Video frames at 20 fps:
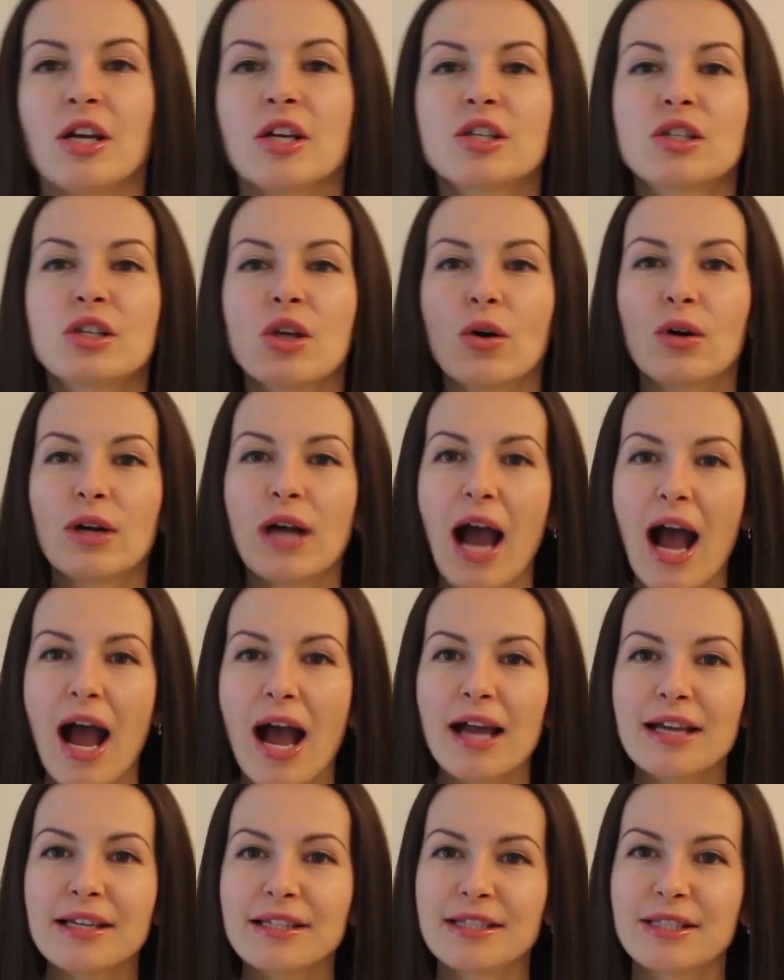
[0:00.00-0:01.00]
So
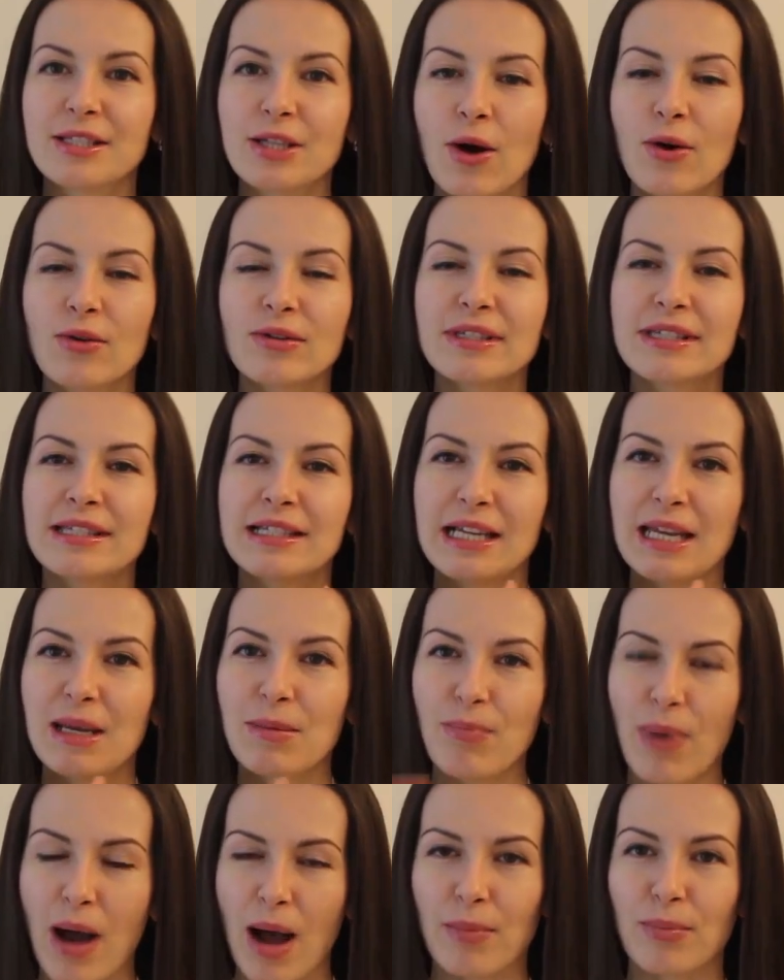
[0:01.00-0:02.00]
guys, don't
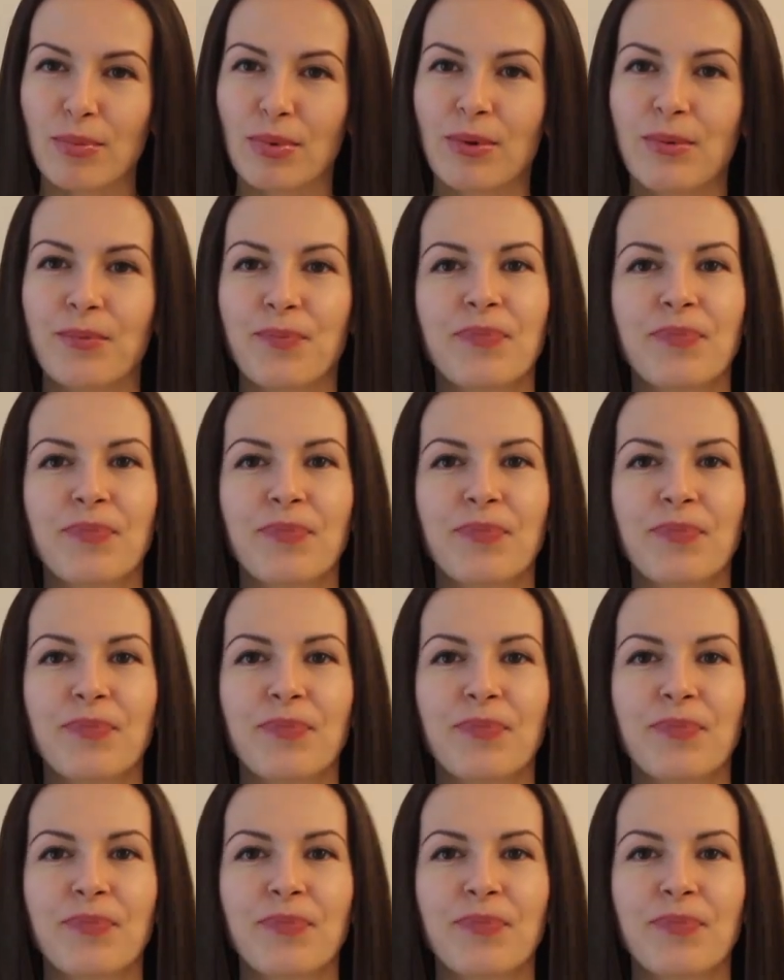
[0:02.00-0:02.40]
slip up.